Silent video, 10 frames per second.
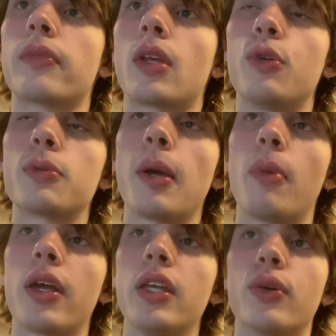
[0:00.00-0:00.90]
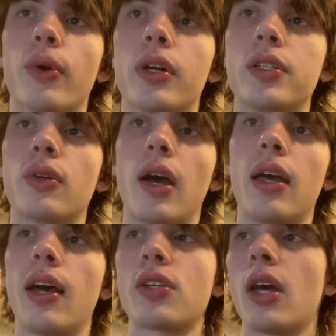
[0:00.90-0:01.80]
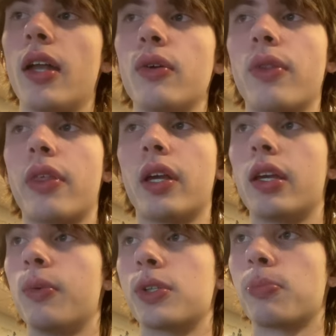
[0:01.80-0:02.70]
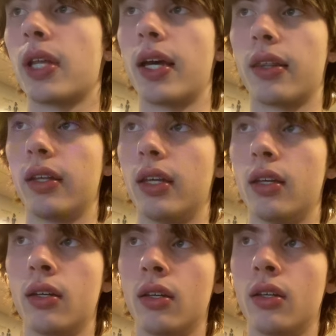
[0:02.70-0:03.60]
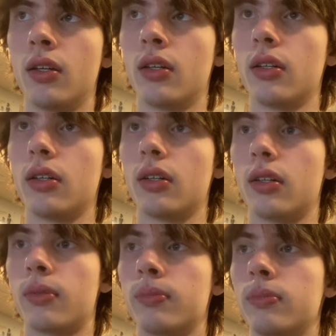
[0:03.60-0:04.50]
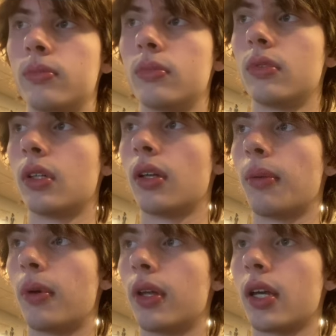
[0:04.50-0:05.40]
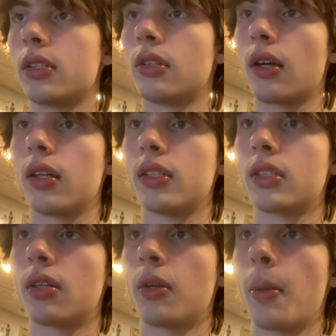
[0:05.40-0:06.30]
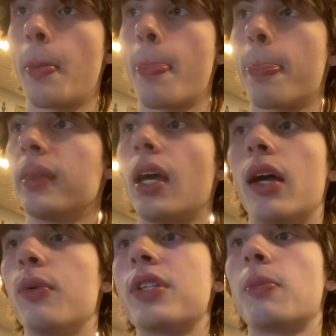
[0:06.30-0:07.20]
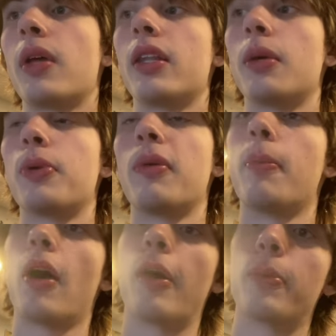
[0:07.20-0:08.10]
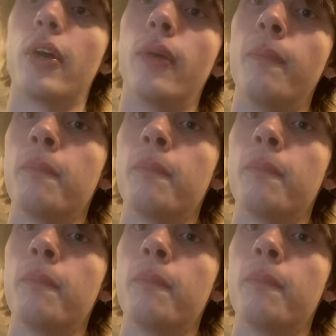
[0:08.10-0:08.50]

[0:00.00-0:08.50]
he was playing Monkey Dory, so I don't think he was playing the I'm gonna look at his deck list. Yeah, he wasn't playing the Premium Power Pro,